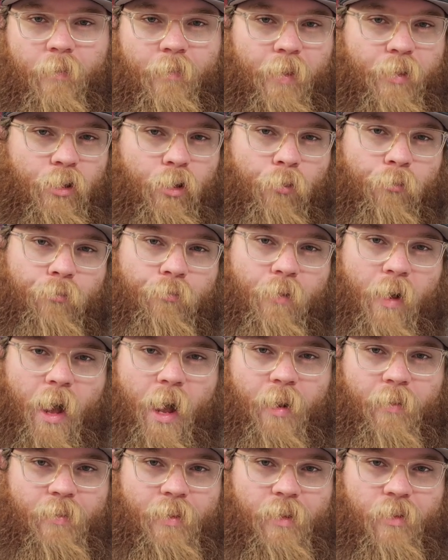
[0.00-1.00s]
and then you'll
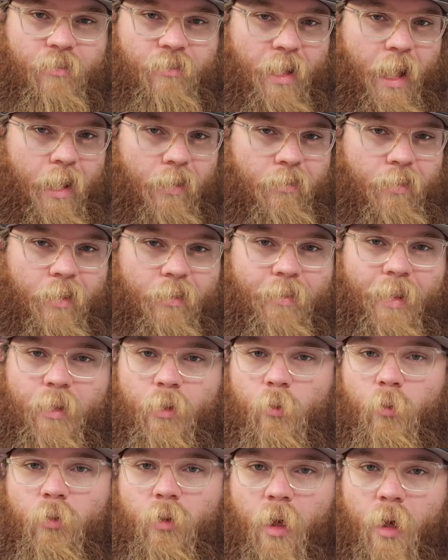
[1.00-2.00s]
find the exact thing
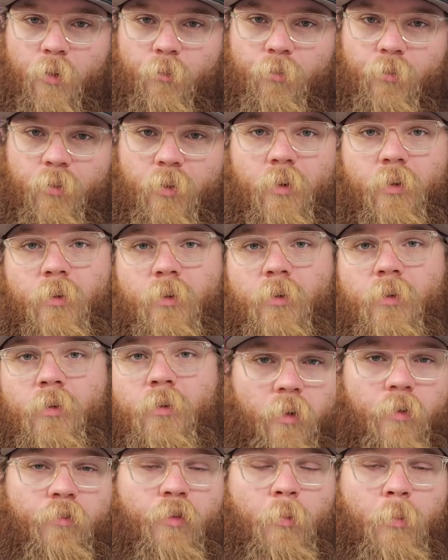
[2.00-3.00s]
that you love.
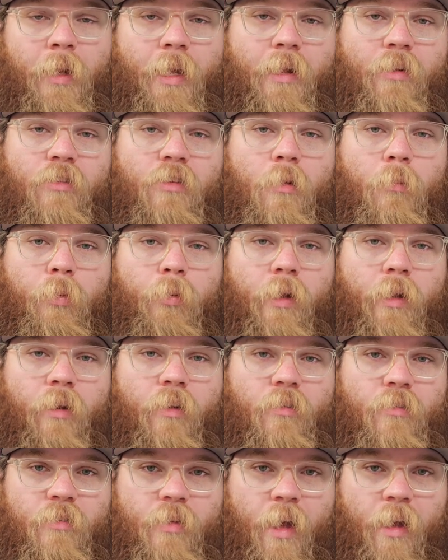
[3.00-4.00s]
For me, it's
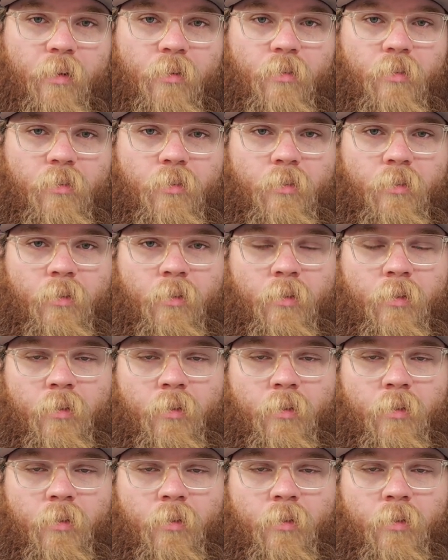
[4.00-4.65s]
completed sets.